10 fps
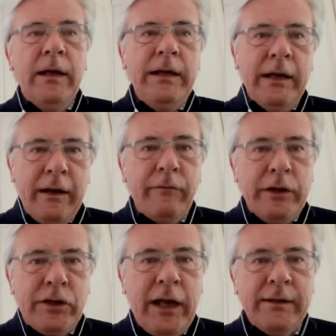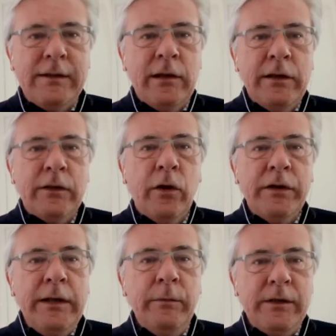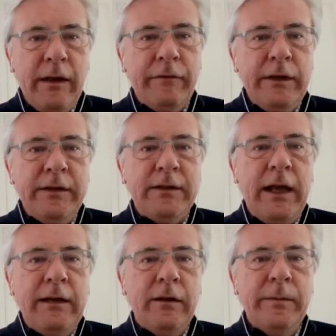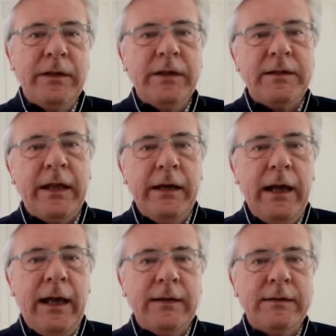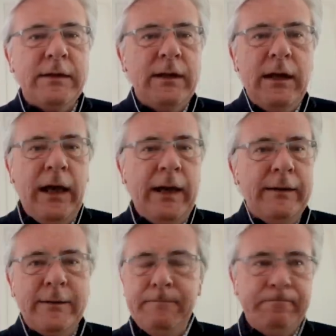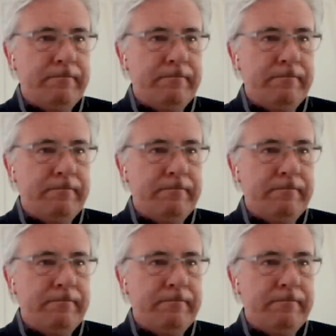He had every chance there. You thought he would definitely stay coming to the second last, and